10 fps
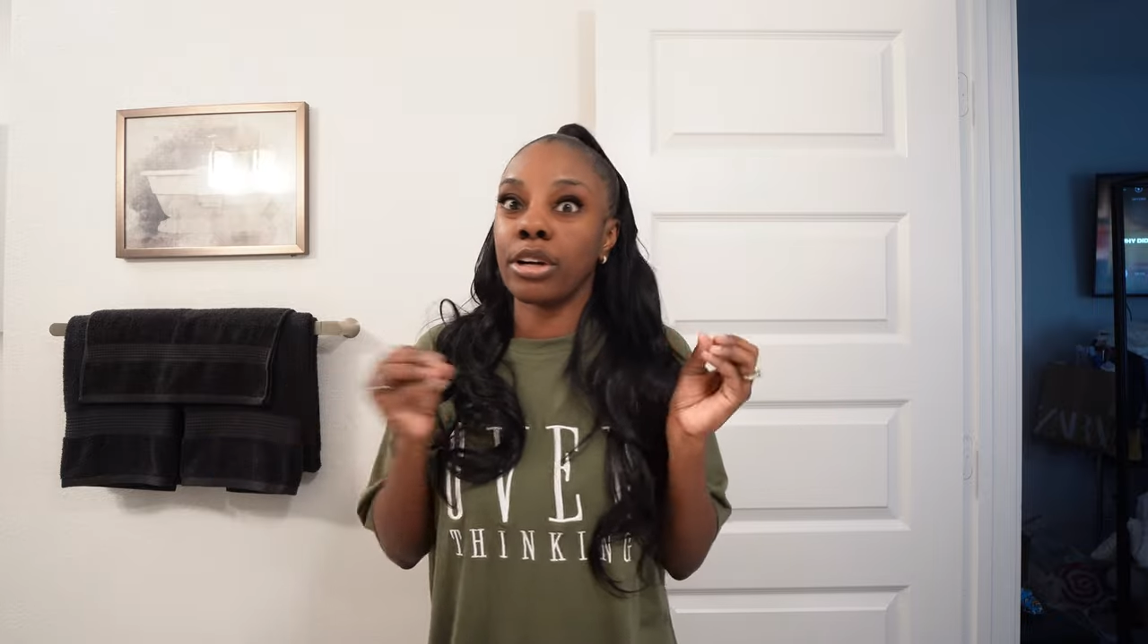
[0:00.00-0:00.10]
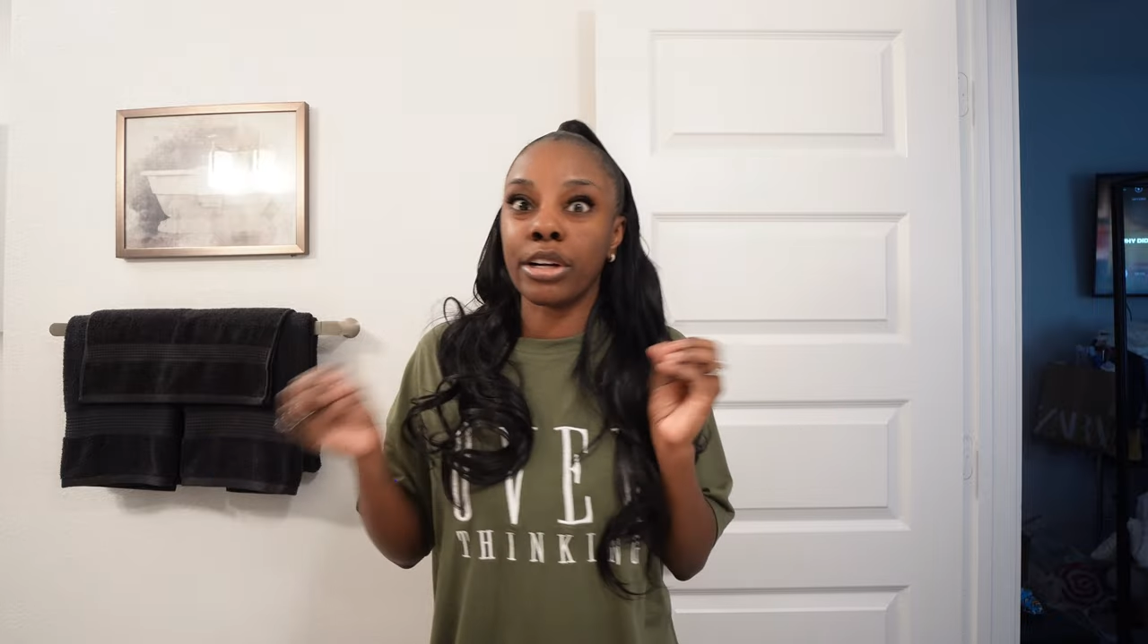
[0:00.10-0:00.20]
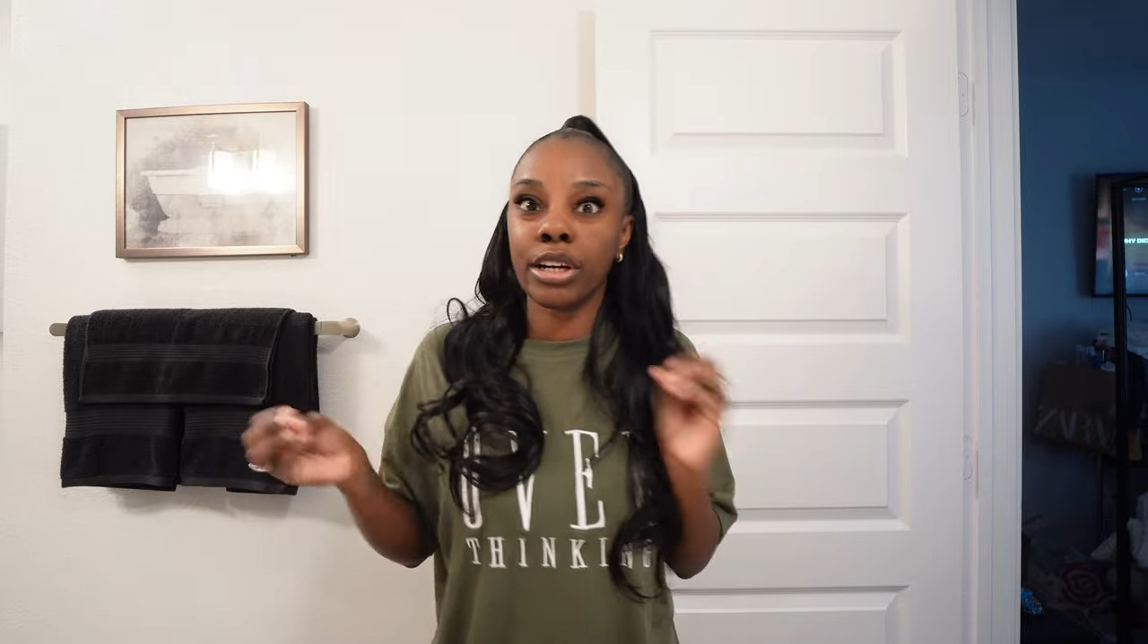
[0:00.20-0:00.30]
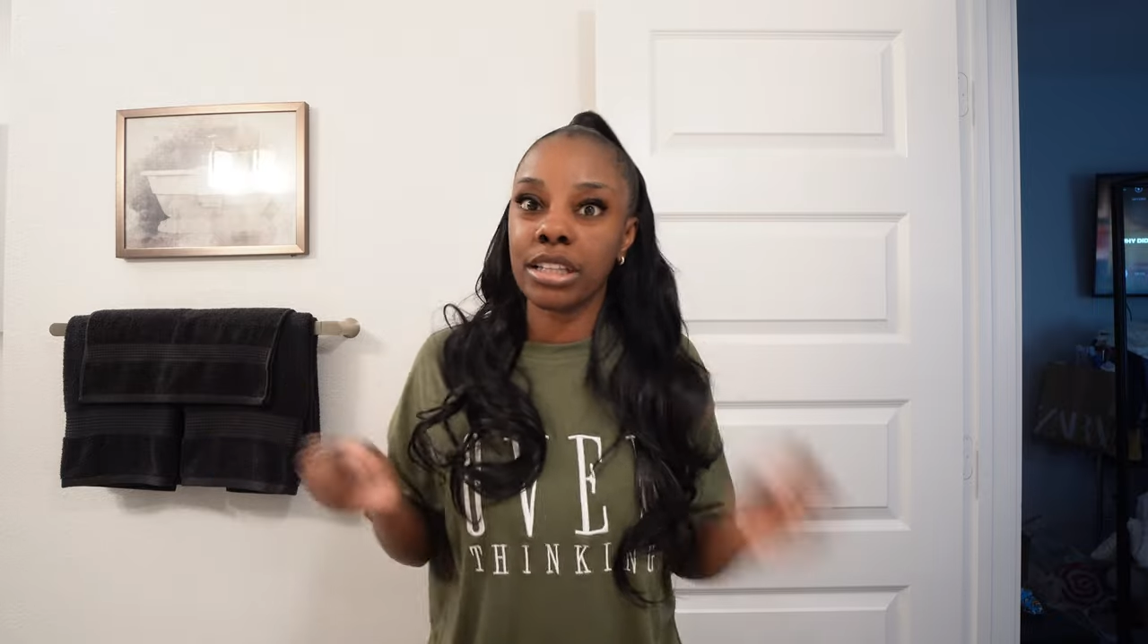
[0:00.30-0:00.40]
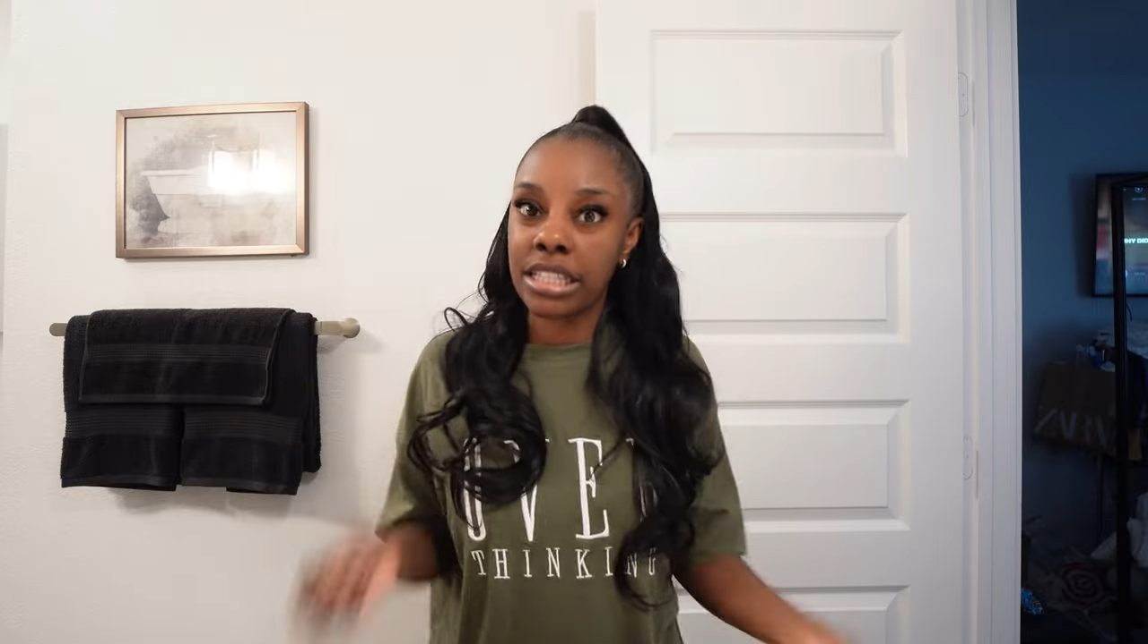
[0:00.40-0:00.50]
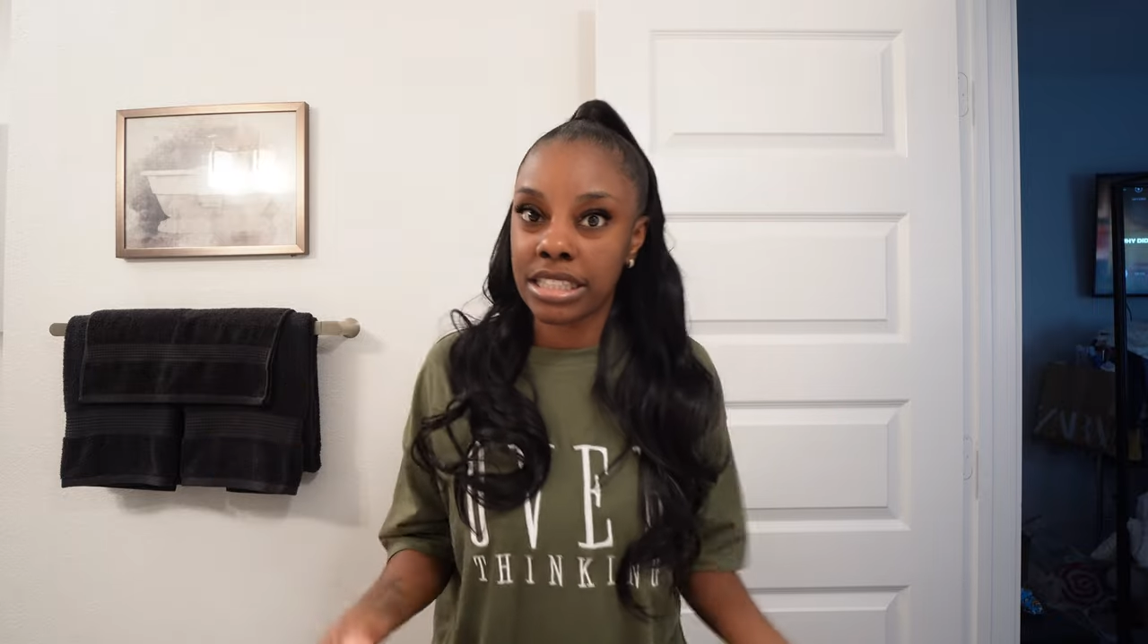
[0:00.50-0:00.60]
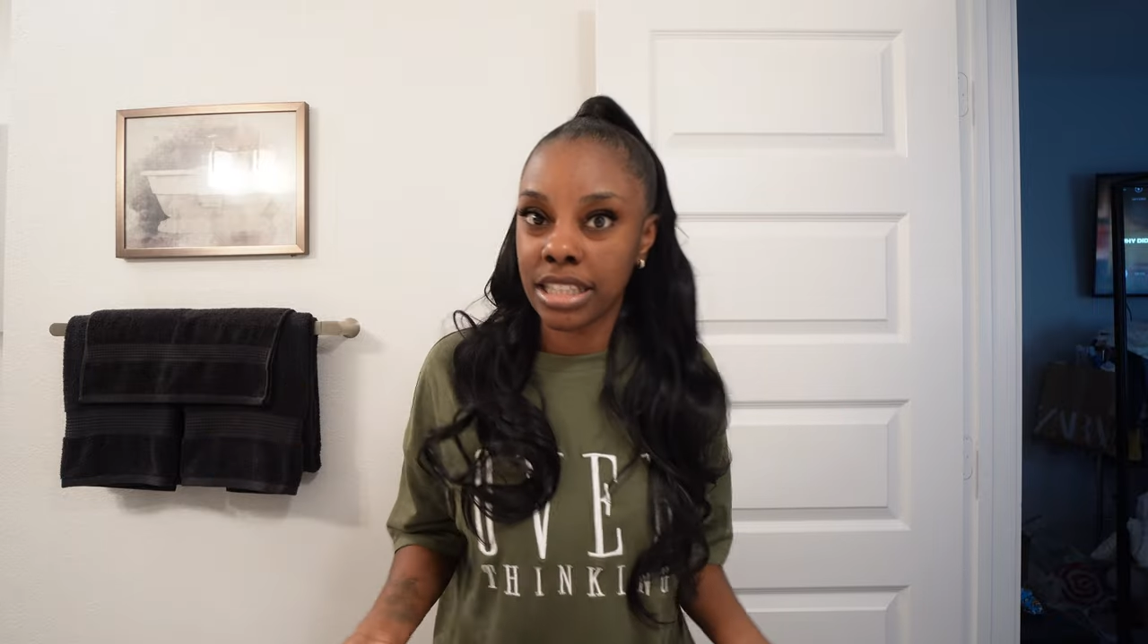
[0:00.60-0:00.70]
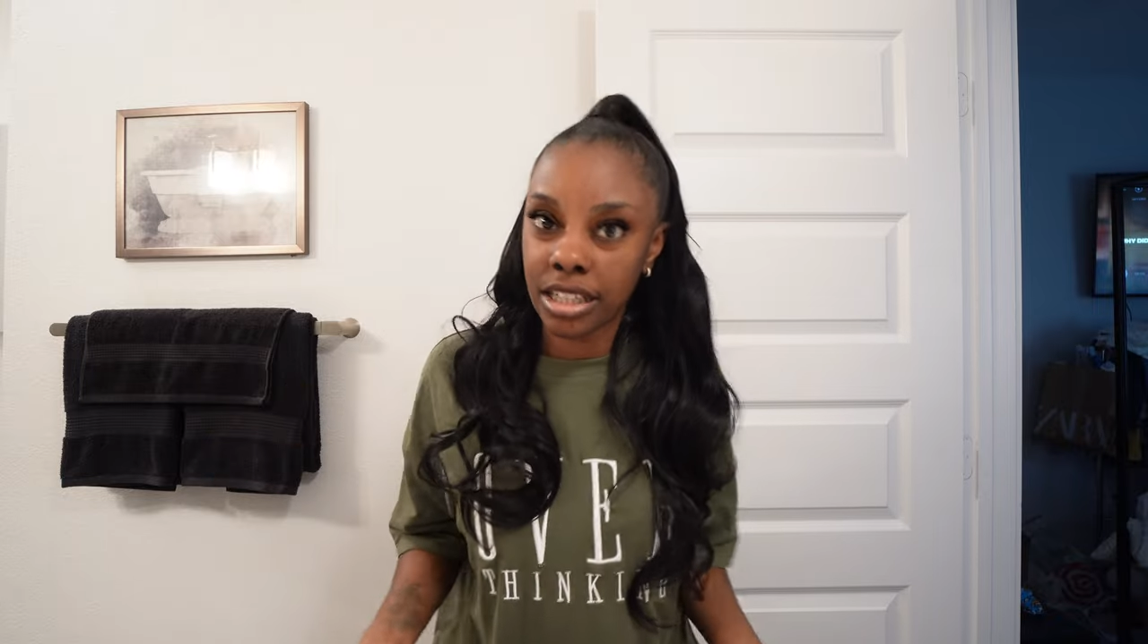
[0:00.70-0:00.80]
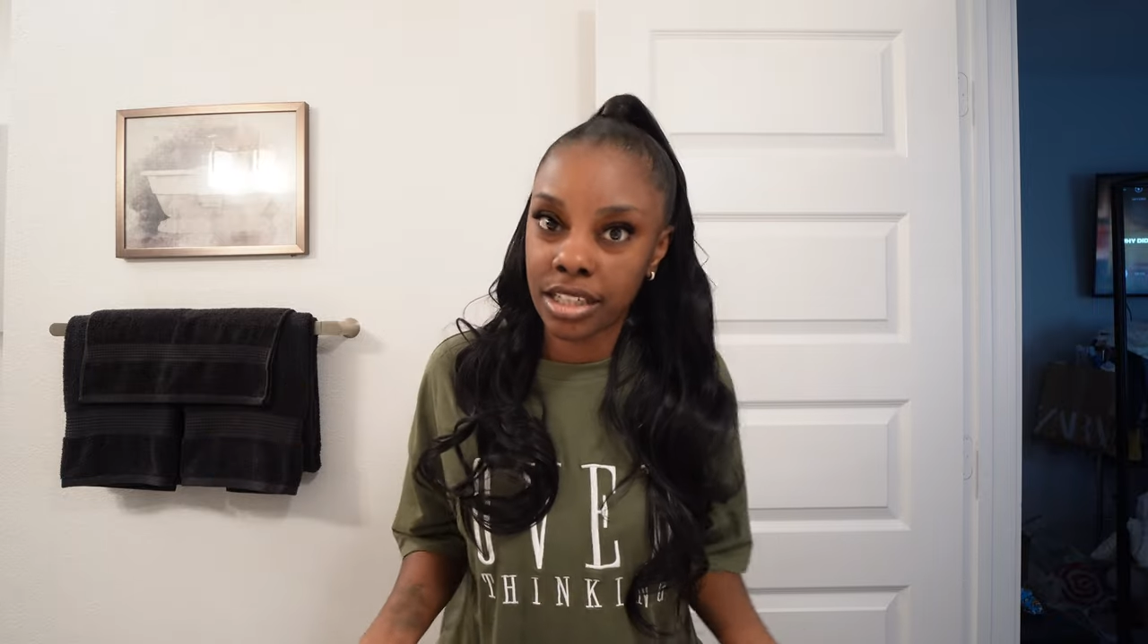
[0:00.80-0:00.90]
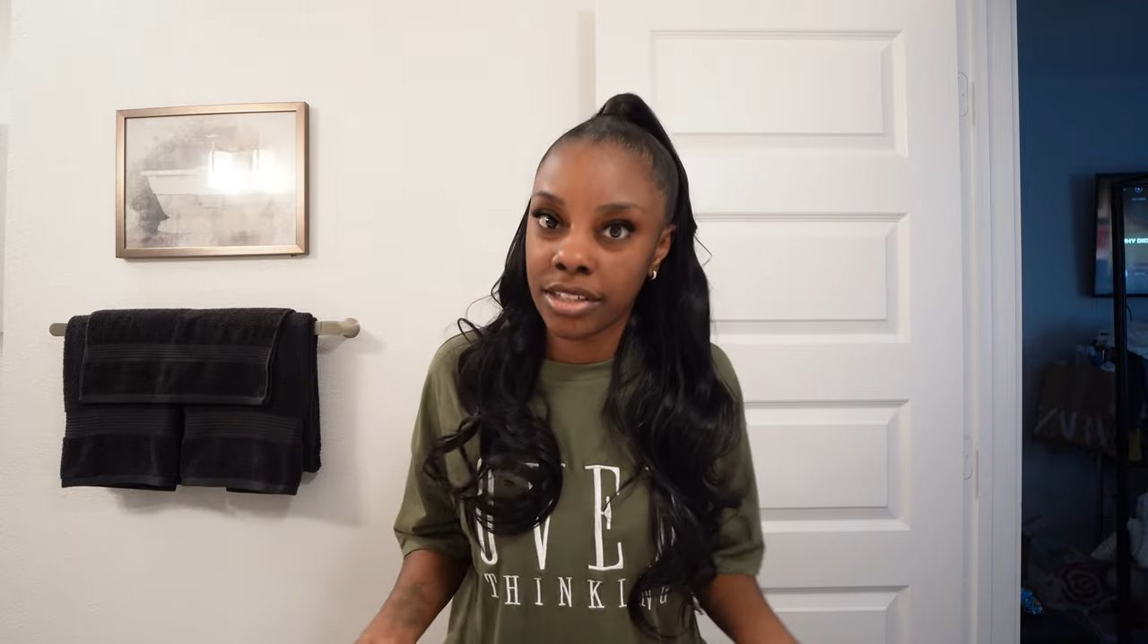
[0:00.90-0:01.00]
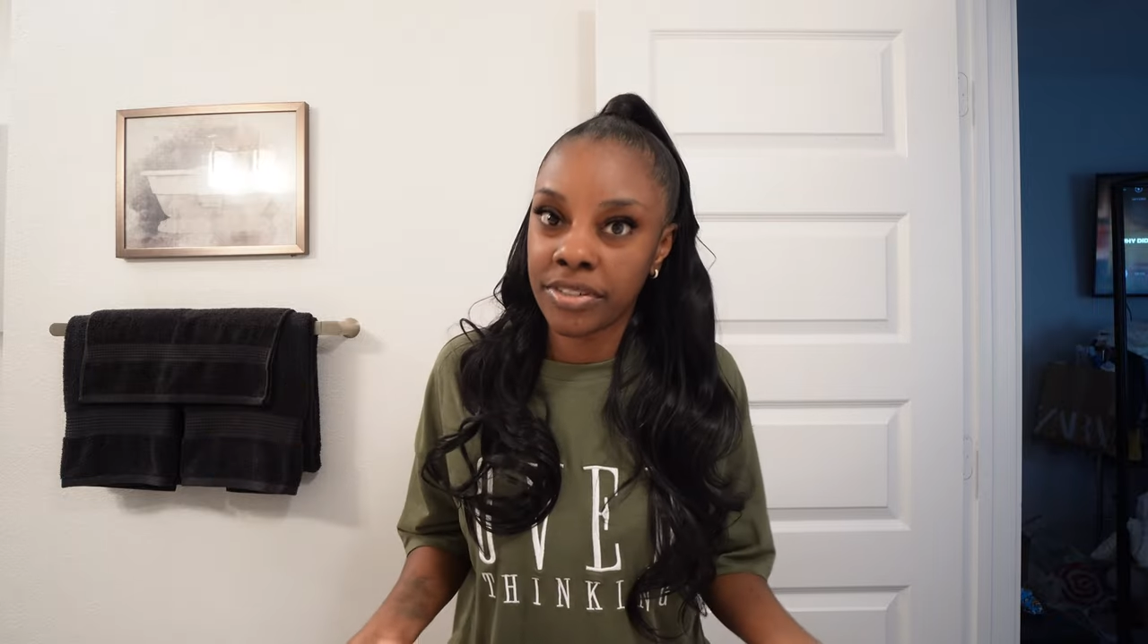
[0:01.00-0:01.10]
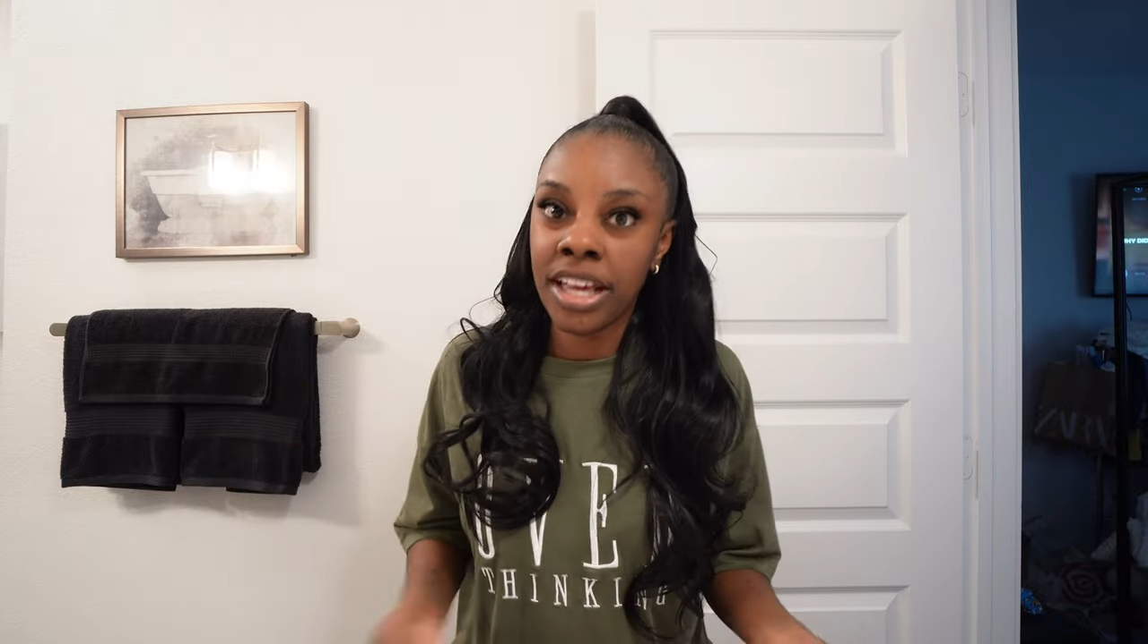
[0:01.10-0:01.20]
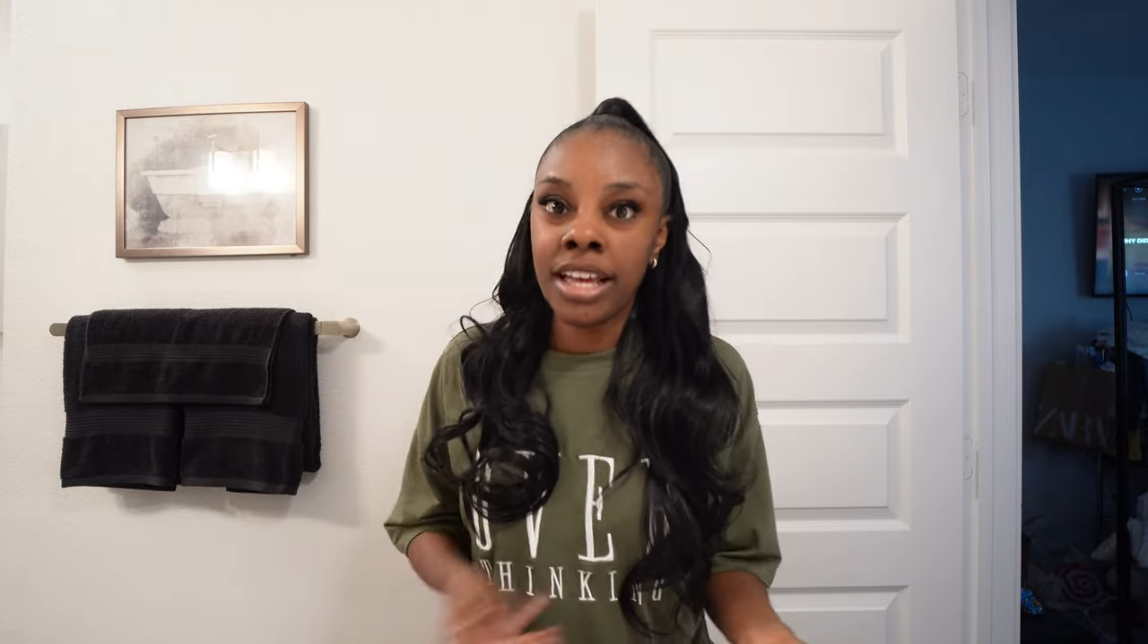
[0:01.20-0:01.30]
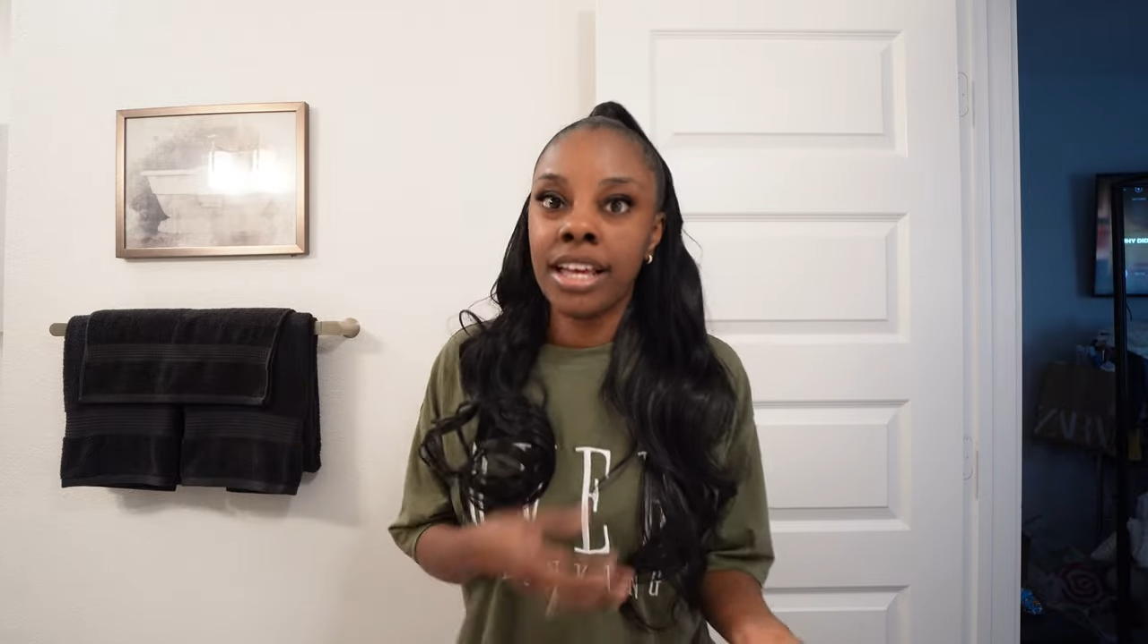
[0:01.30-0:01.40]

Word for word: girly stuff